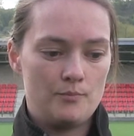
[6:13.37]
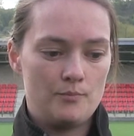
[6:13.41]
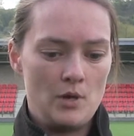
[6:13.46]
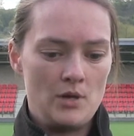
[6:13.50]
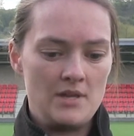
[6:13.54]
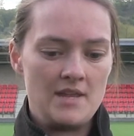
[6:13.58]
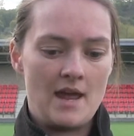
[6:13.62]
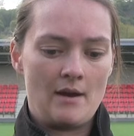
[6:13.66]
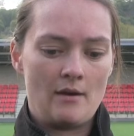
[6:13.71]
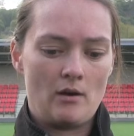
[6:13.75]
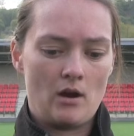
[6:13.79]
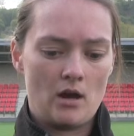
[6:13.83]

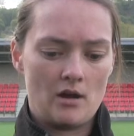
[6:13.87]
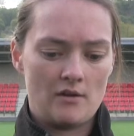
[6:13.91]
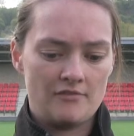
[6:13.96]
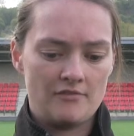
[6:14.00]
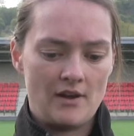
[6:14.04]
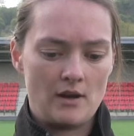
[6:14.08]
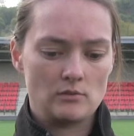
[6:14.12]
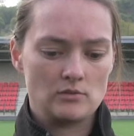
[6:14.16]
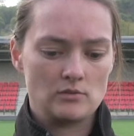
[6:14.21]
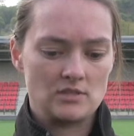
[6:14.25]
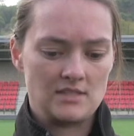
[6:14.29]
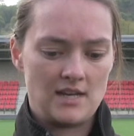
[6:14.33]
But yeah, I
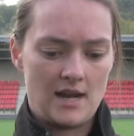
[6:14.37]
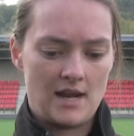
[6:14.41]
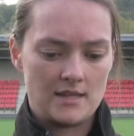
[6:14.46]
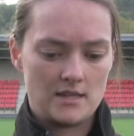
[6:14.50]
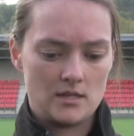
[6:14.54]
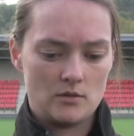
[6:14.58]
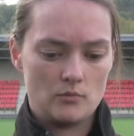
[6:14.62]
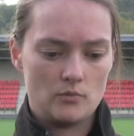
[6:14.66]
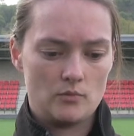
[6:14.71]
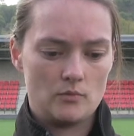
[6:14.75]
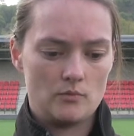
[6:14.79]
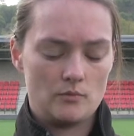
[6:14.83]
felt today
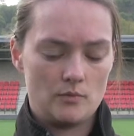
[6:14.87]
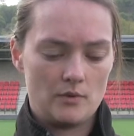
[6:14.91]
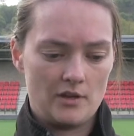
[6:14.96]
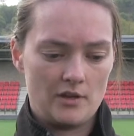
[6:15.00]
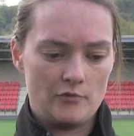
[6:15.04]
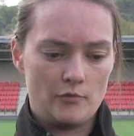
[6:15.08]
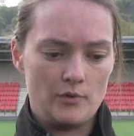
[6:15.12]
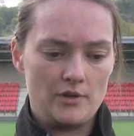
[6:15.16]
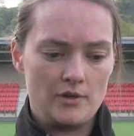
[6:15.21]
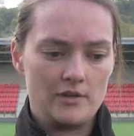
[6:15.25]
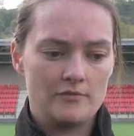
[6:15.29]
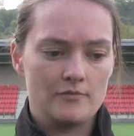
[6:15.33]
that
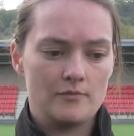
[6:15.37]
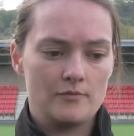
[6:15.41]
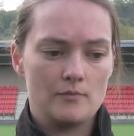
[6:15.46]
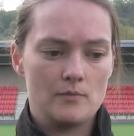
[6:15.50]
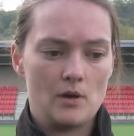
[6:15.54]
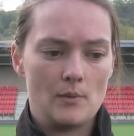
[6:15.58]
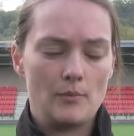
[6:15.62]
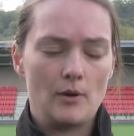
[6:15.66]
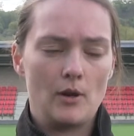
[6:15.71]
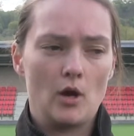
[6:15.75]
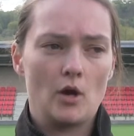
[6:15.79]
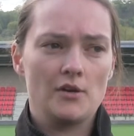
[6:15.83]
if we'd have
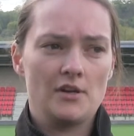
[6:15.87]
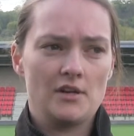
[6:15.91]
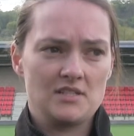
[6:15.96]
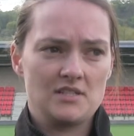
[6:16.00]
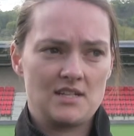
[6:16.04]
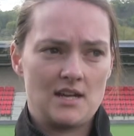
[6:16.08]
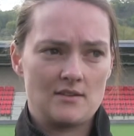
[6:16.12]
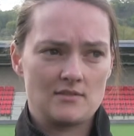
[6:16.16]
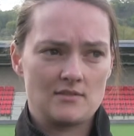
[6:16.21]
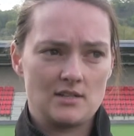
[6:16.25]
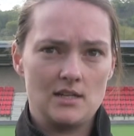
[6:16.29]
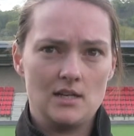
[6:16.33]
applied
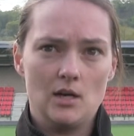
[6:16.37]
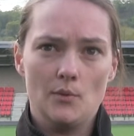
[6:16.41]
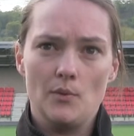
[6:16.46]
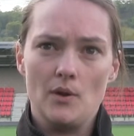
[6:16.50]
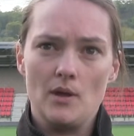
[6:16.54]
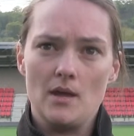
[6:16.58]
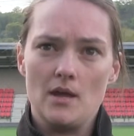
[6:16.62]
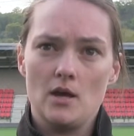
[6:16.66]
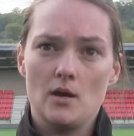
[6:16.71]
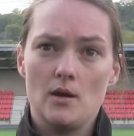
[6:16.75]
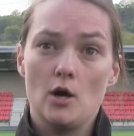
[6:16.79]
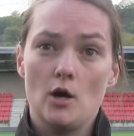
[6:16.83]
ourselves a little
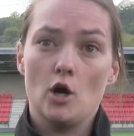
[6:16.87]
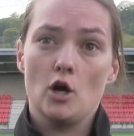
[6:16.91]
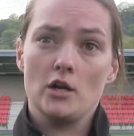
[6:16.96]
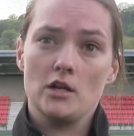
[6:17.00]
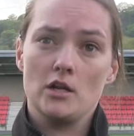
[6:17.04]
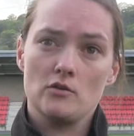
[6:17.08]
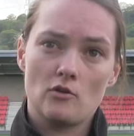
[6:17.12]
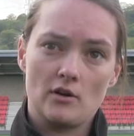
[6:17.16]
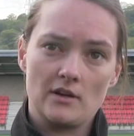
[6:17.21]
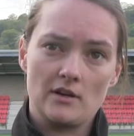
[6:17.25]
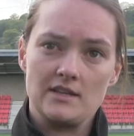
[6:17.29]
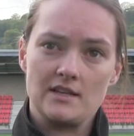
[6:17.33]
bit
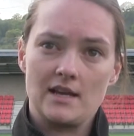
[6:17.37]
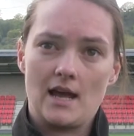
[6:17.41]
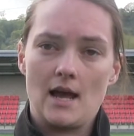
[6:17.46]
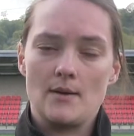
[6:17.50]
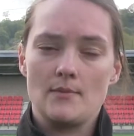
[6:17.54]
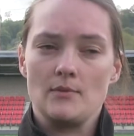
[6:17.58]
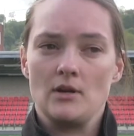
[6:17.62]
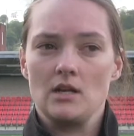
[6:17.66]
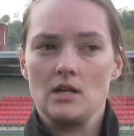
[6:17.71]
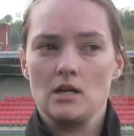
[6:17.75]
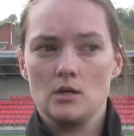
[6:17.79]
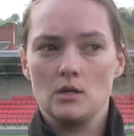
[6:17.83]
earlier on in the
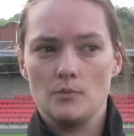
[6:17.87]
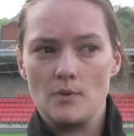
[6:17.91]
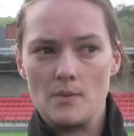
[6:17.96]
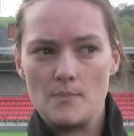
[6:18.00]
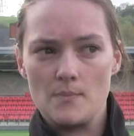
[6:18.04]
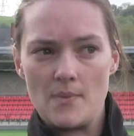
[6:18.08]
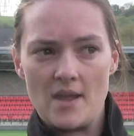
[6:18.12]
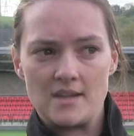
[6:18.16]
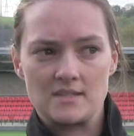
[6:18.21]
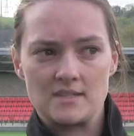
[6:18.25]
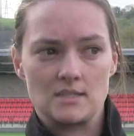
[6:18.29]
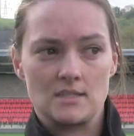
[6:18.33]
game and a little
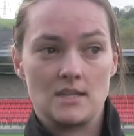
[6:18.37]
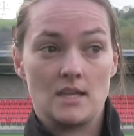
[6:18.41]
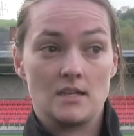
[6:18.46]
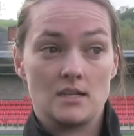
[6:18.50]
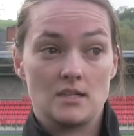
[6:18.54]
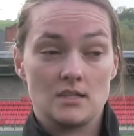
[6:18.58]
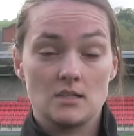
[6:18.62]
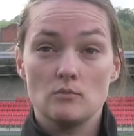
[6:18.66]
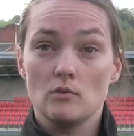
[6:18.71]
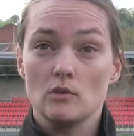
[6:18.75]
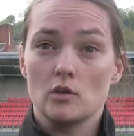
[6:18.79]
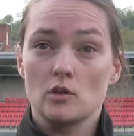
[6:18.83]
bit better, then
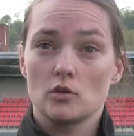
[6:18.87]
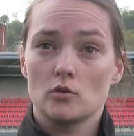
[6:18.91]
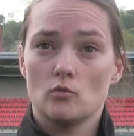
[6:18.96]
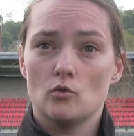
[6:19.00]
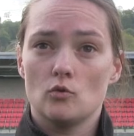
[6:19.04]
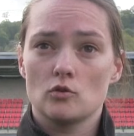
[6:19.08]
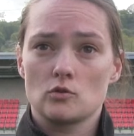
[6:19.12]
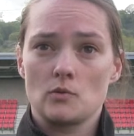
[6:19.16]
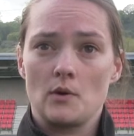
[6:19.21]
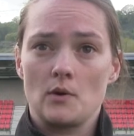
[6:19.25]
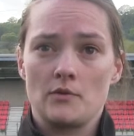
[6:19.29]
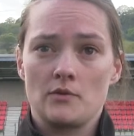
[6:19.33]
I think we could have
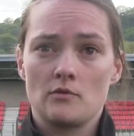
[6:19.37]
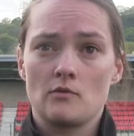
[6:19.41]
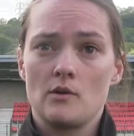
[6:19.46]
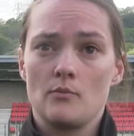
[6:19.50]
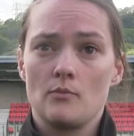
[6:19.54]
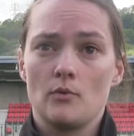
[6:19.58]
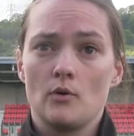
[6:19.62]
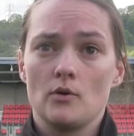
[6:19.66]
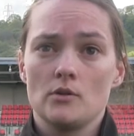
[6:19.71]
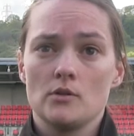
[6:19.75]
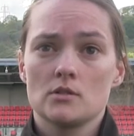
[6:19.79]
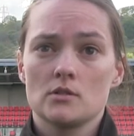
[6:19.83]
walked away with 3
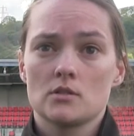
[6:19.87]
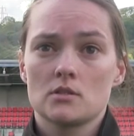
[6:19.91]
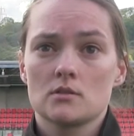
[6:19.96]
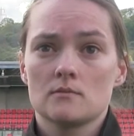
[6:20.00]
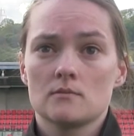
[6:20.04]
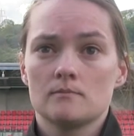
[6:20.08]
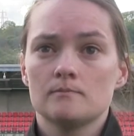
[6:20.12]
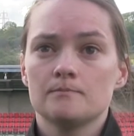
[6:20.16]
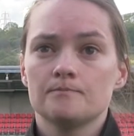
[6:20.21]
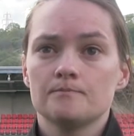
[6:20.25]
points.